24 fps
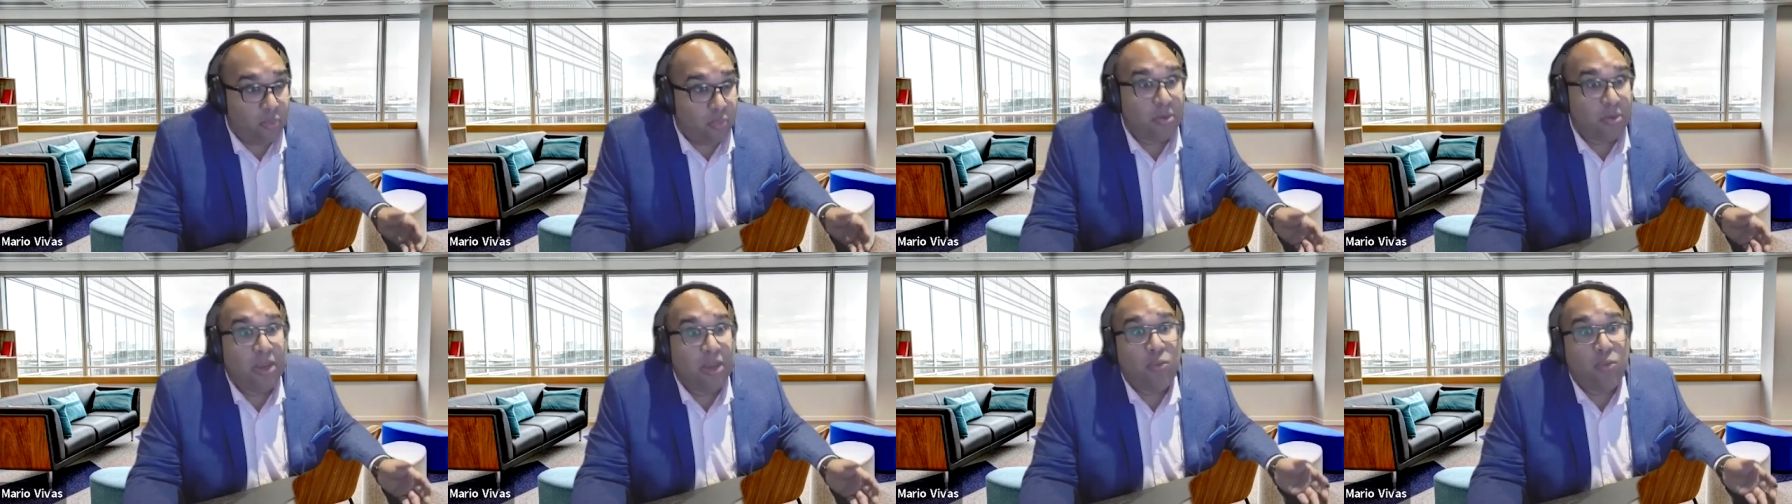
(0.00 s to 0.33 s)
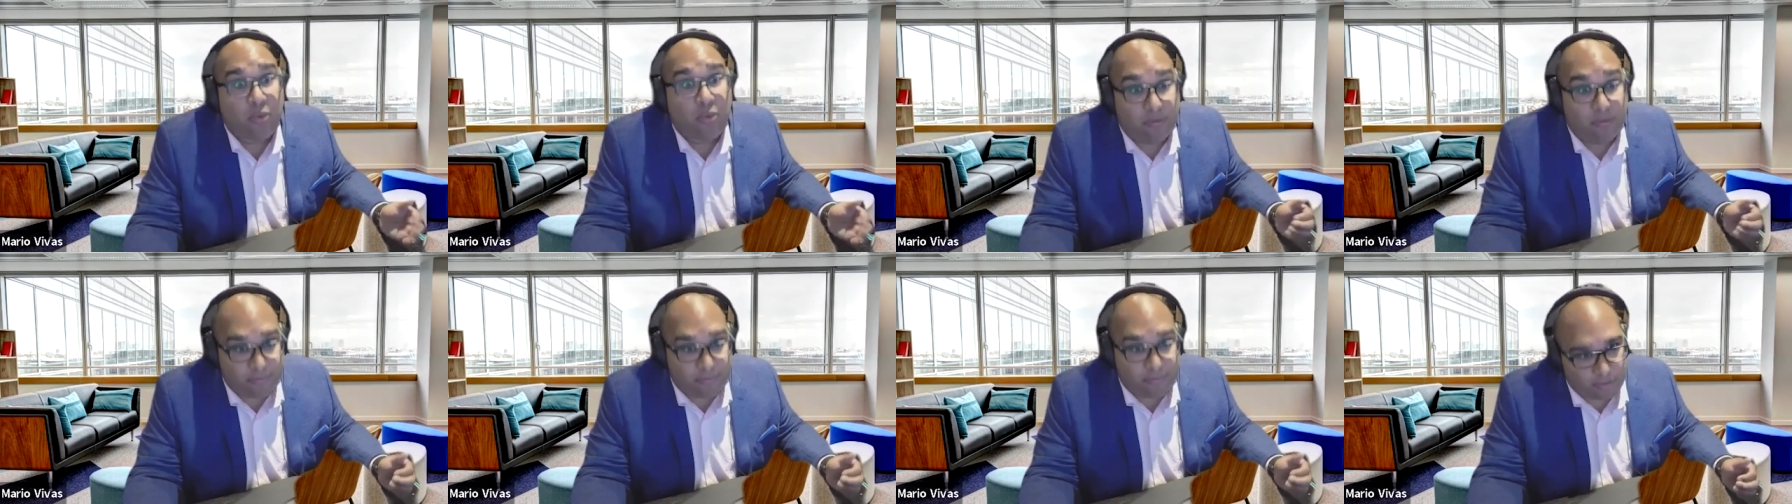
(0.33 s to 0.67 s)
get
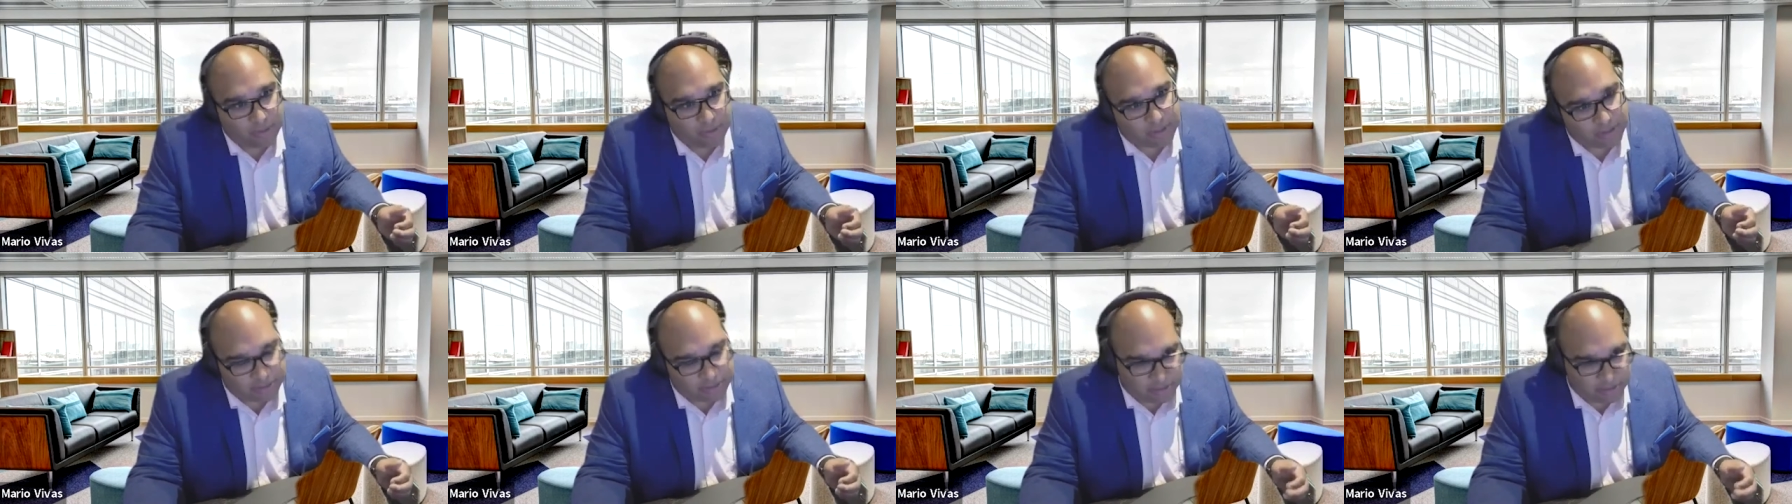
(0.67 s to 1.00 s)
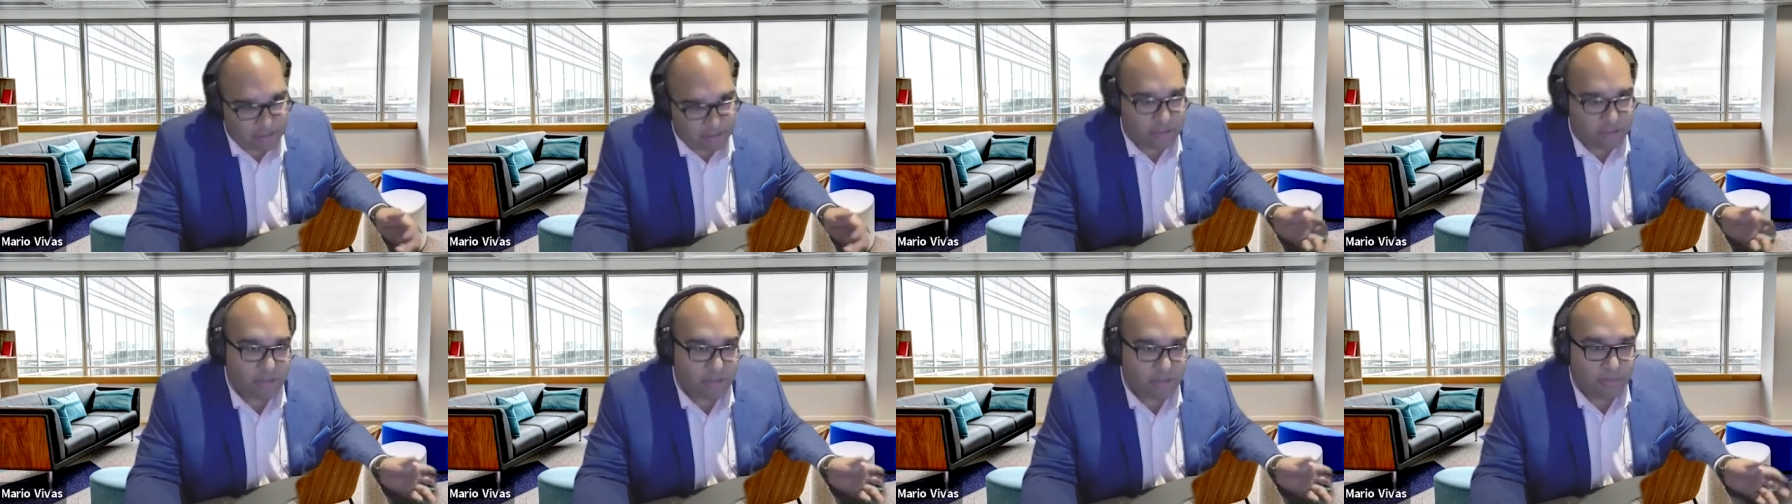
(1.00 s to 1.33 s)
refocused
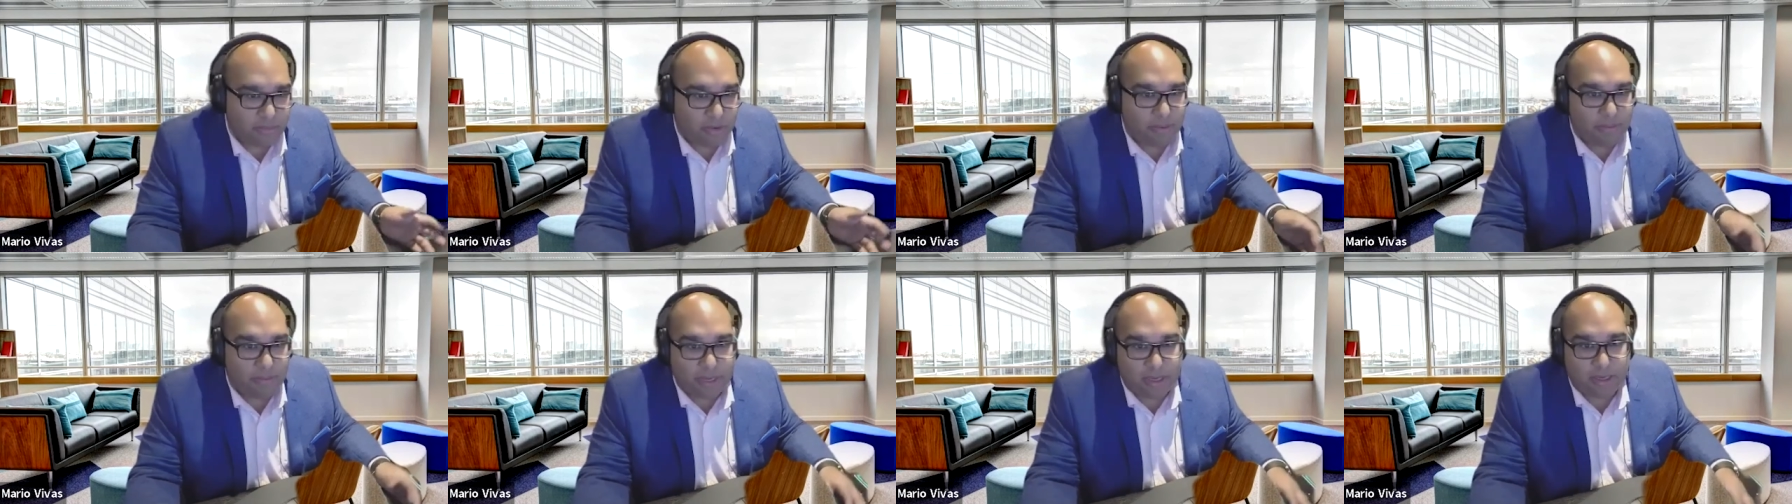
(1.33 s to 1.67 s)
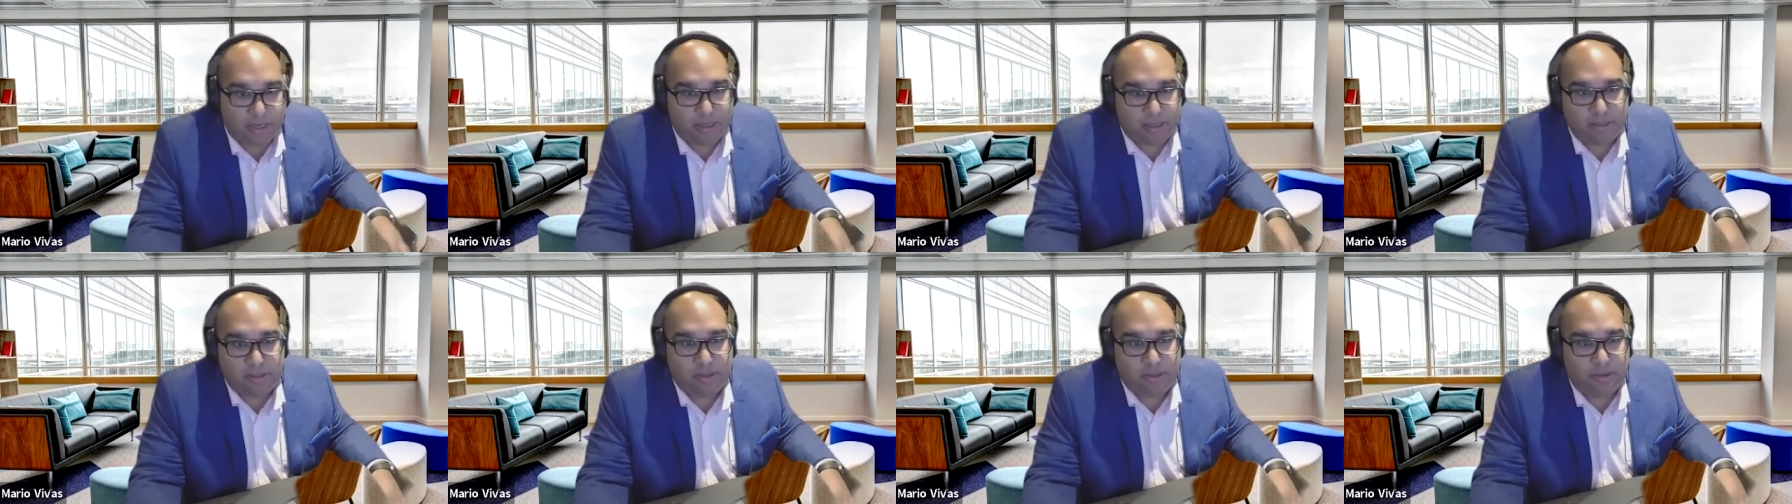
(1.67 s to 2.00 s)
and jump right
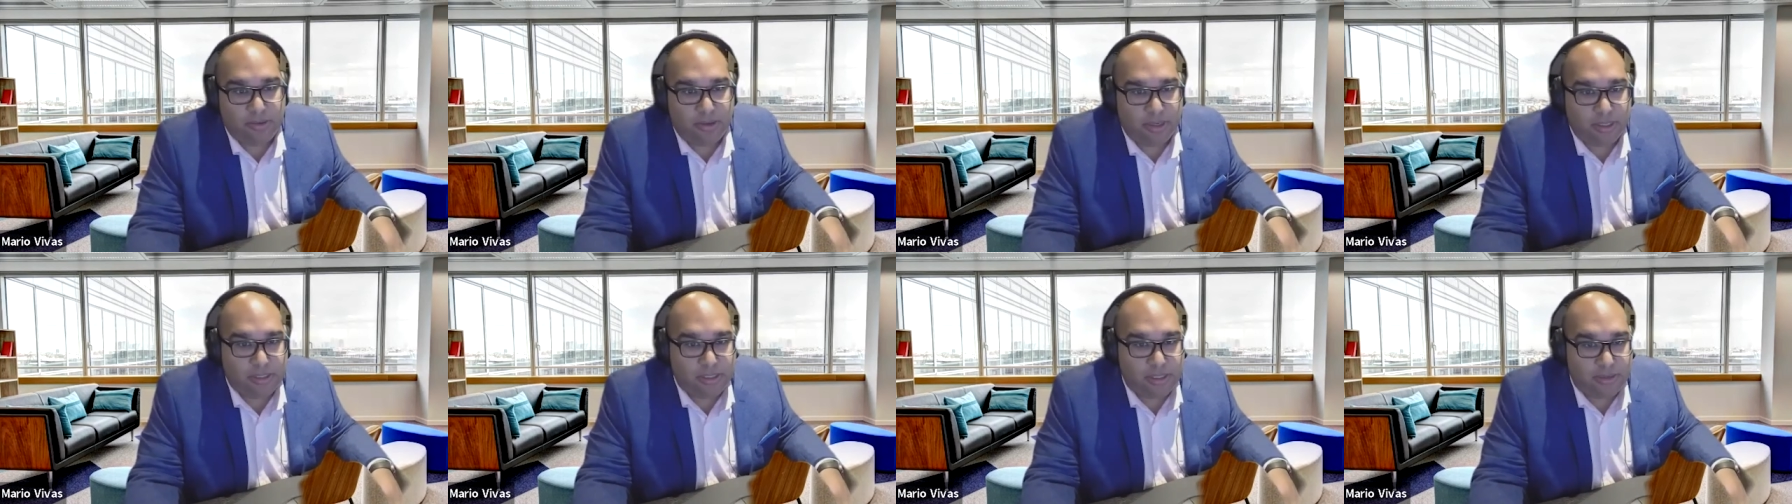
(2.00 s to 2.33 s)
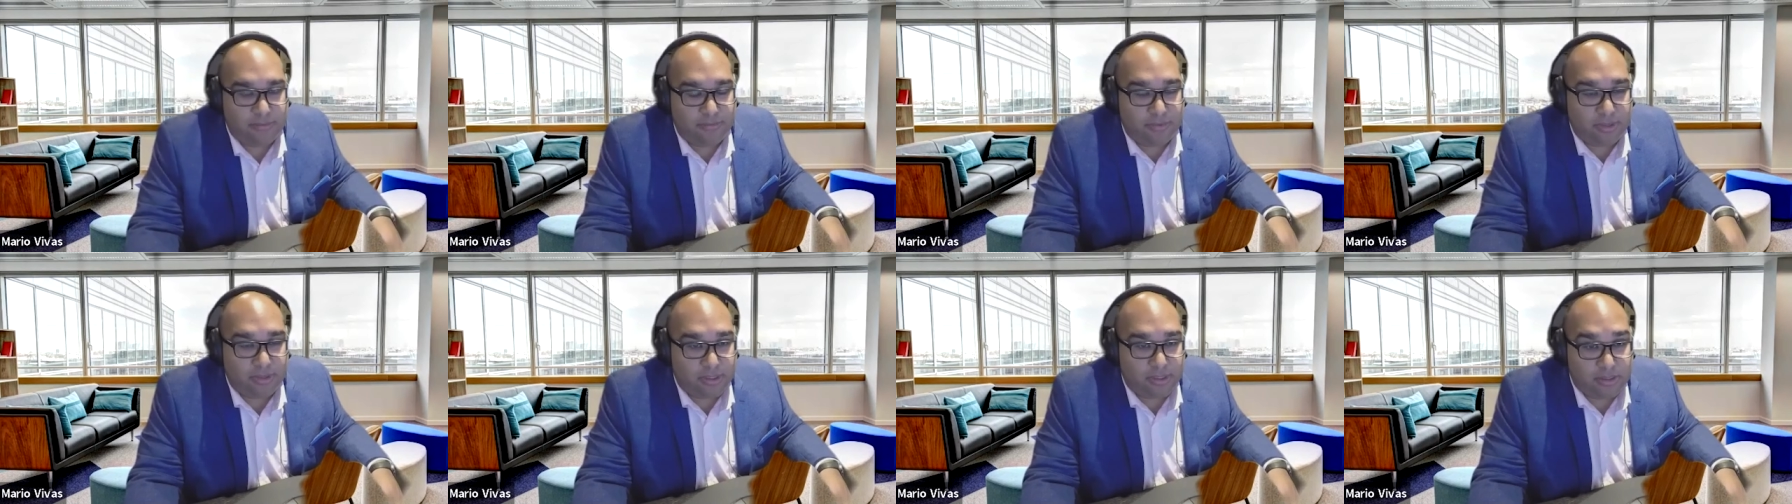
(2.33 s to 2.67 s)
back into your
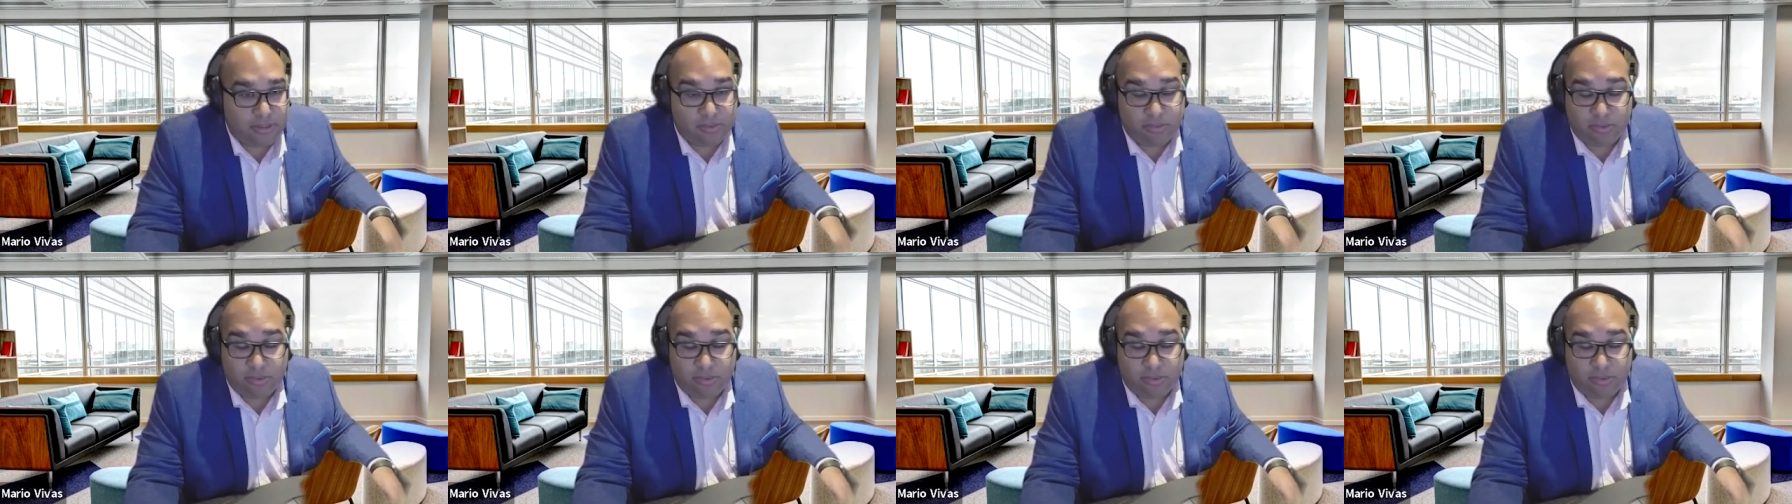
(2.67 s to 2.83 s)
activities.